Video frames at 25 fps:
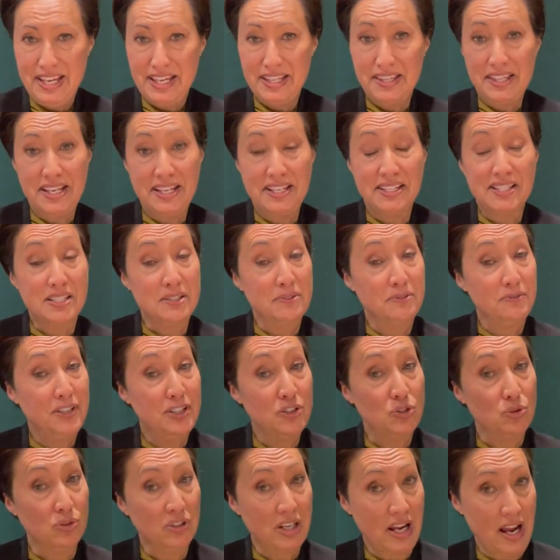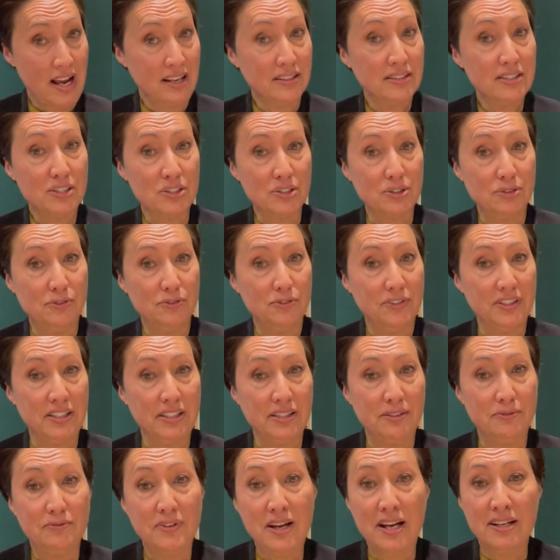There's the Federal Council for
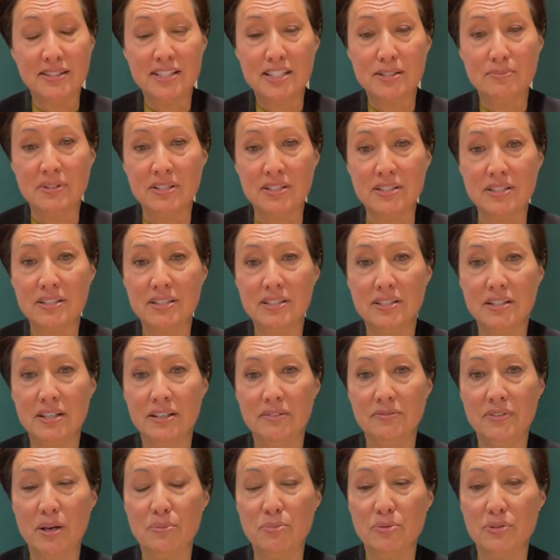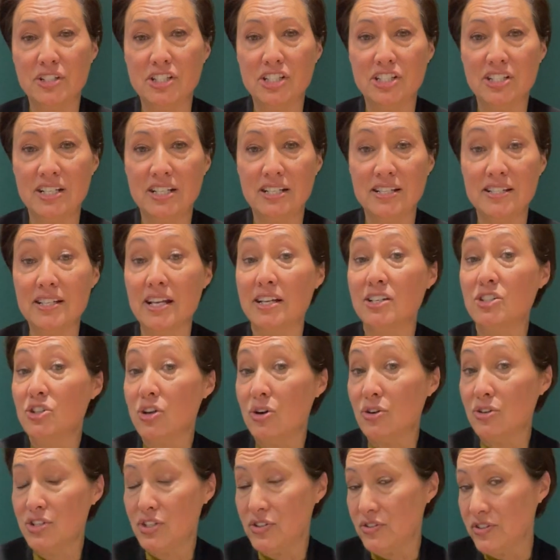the Advancement of Aborigines and
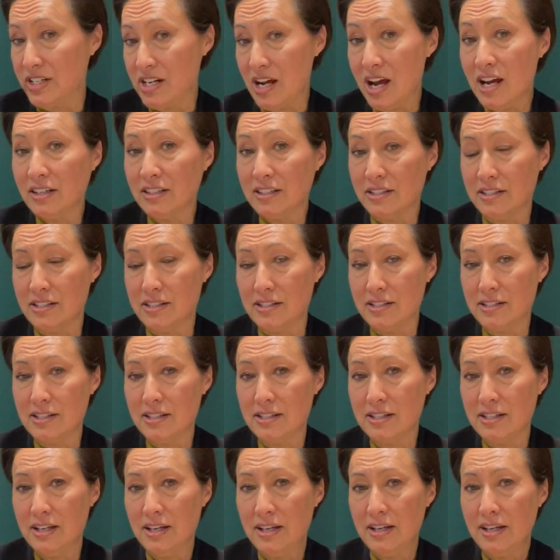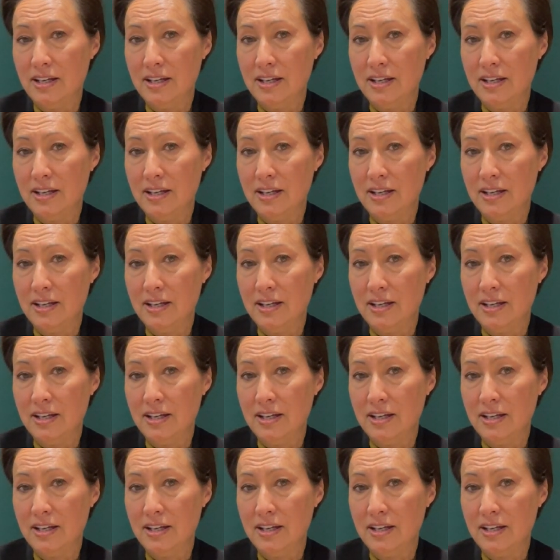Torres Strait Islanders.